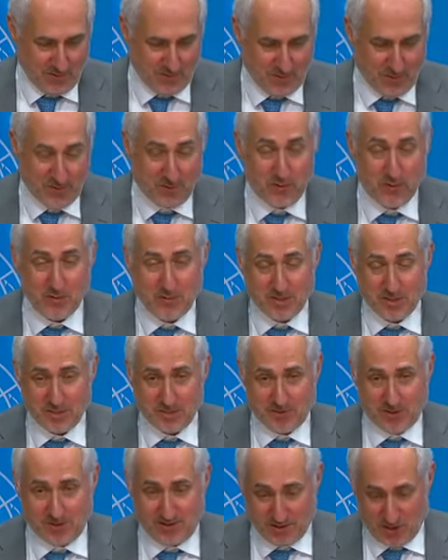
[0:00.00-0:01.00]
the fuse is
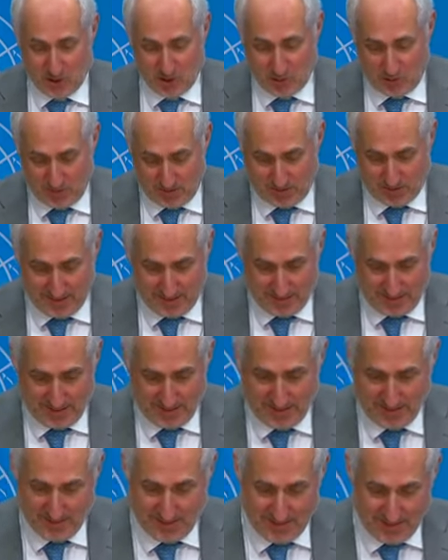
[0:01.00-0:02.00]
very short
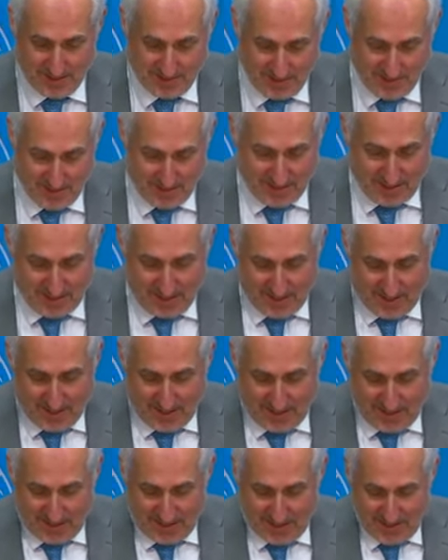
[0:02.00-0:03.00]
today.
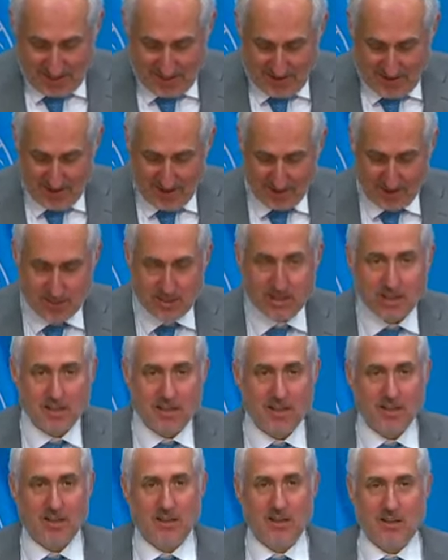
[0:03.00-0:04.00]
All right.
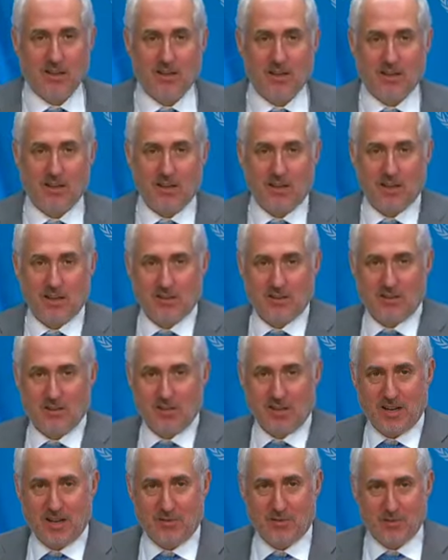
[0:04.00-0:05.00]

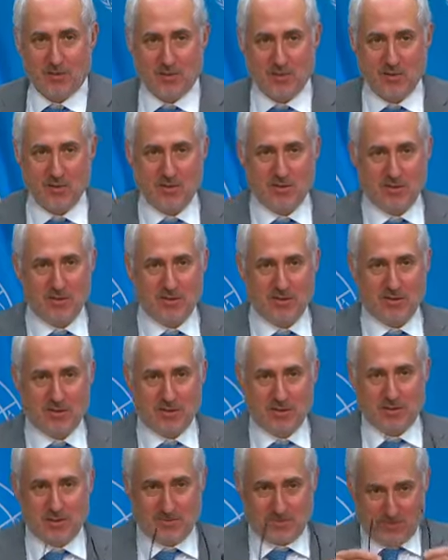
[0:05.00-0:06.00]
Good
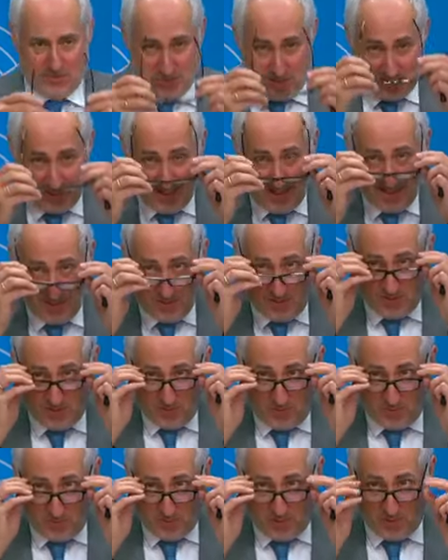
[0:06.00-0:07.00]
afternoon.
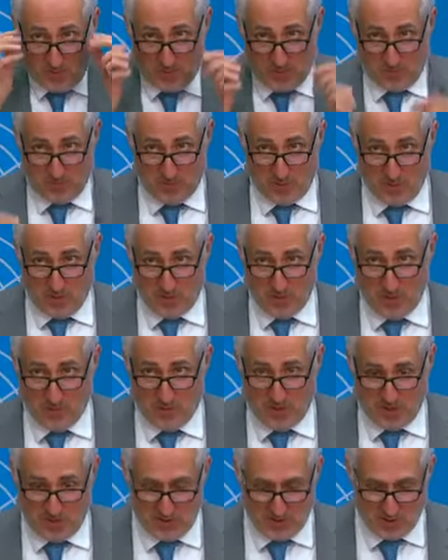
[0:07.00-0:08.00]
Standard all
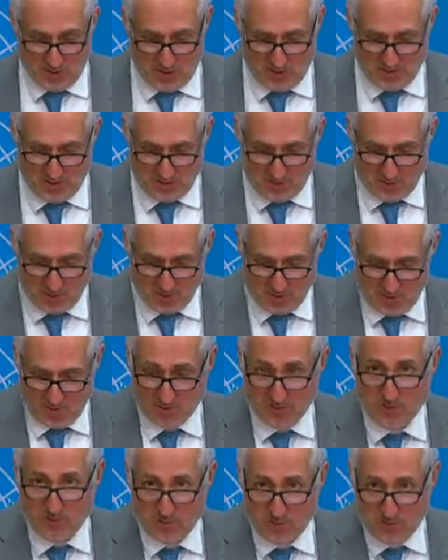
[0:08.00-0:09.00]
apologies
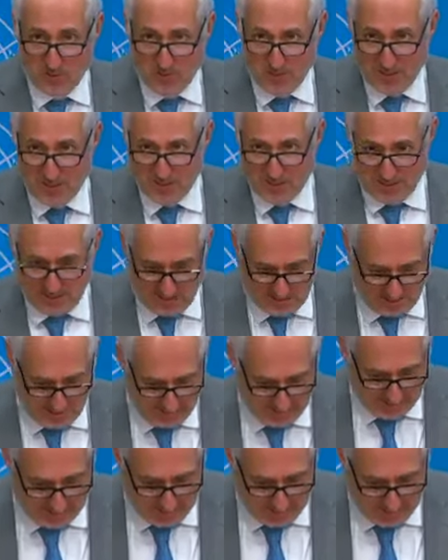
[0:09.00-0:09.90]
observed for being late.